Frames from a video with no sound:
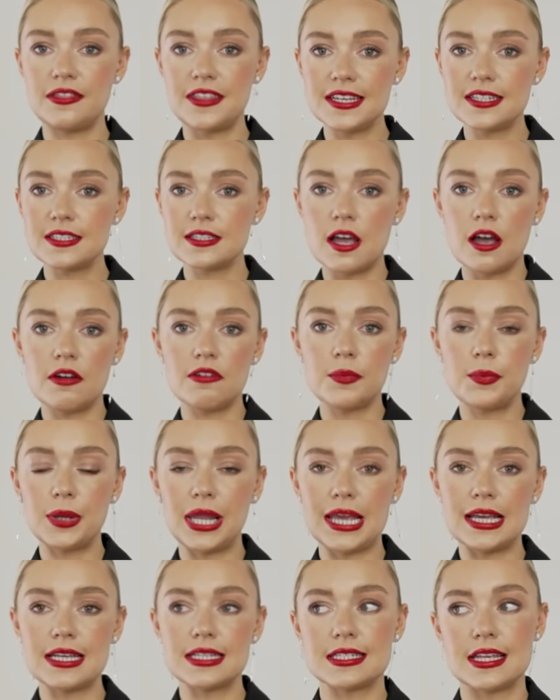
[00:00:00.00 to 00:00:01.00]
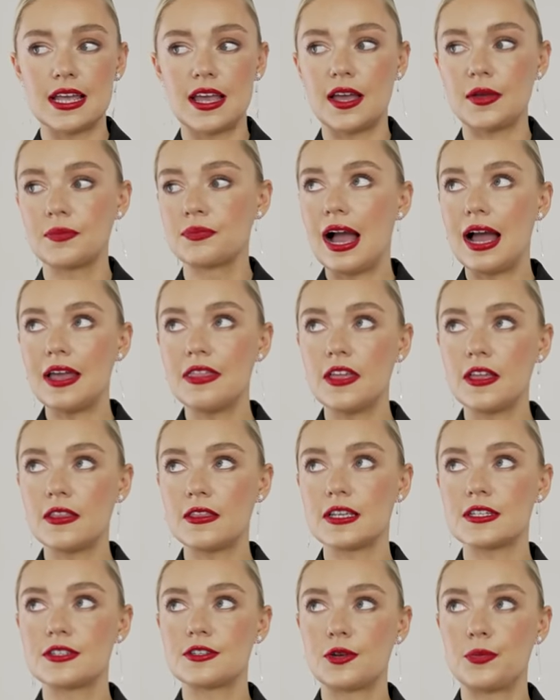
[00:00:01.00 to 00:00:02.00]
This Zara blazer, I think
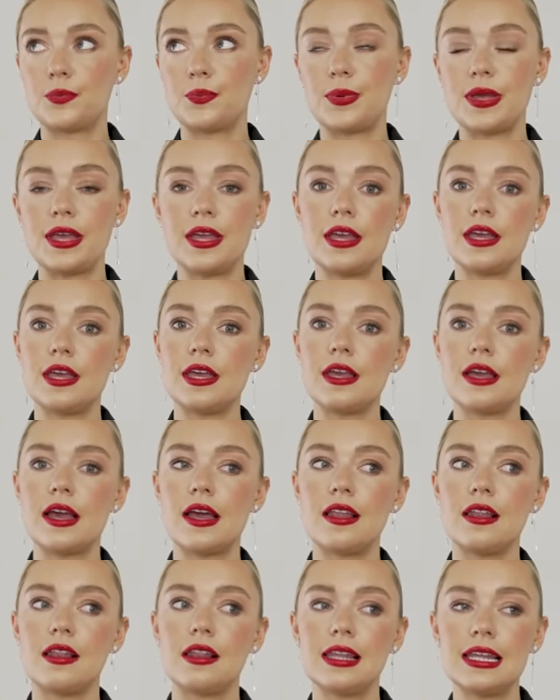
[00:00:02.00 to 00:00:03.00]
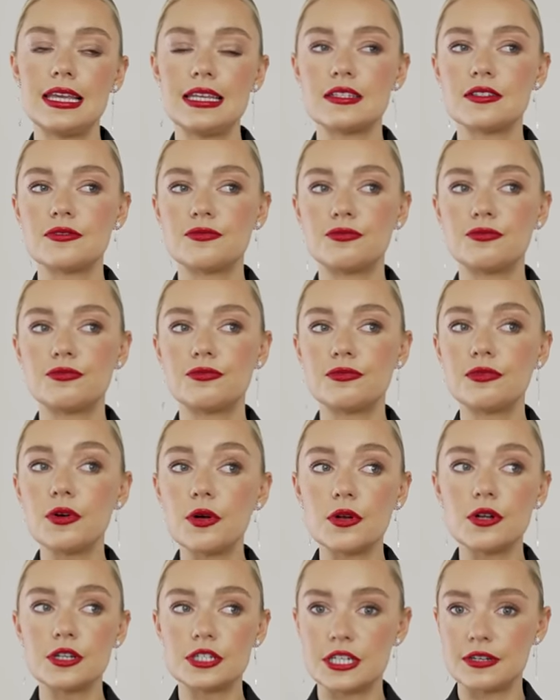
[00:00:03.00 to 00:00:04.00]
this could be at least
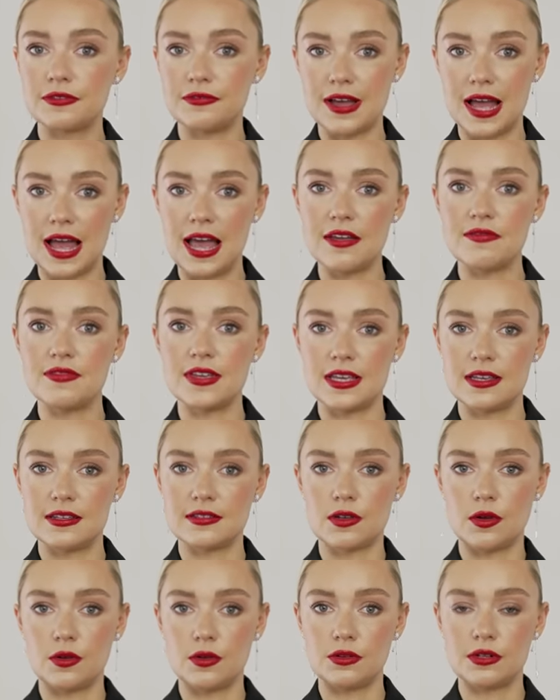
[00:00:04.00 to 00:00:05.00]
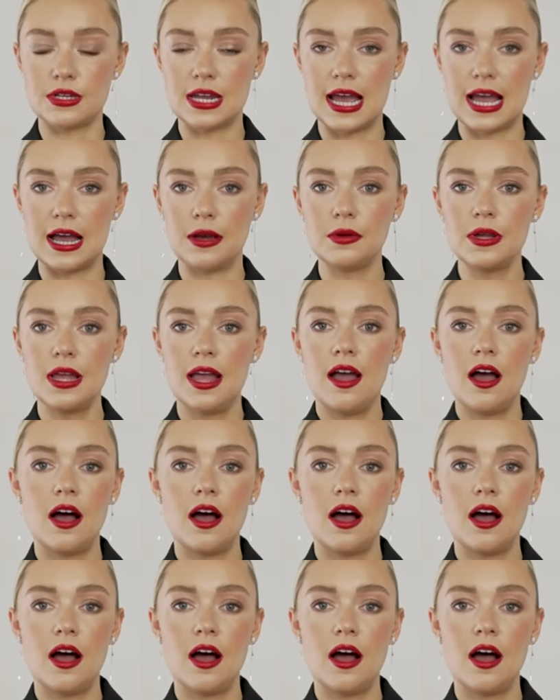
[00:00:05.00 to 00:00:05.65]
4 to 5 years old now.